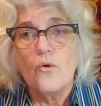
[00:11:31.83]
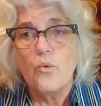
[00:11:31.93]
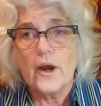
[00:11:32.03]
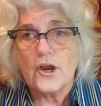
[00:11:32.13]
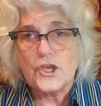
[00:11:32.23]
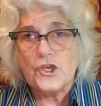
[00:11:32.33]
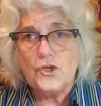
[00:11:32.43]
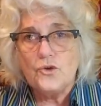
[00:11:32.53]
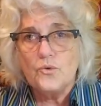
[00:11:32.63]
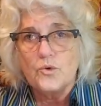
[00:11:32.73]
where
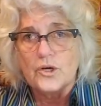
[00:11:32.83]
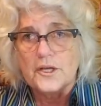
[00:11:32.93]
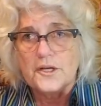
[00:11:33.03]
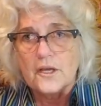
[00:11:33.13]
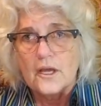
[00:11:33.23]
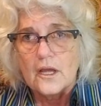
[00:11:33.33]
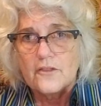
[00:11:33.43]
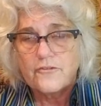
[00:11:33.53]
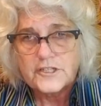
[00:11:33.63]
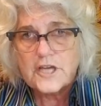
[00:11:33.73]
the
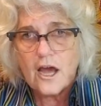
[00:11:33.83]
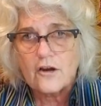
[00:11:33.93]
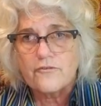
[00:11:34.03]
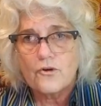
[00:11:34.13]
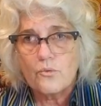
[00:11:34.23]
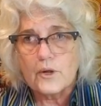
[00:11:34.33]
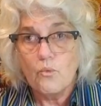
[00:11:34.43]
photographer would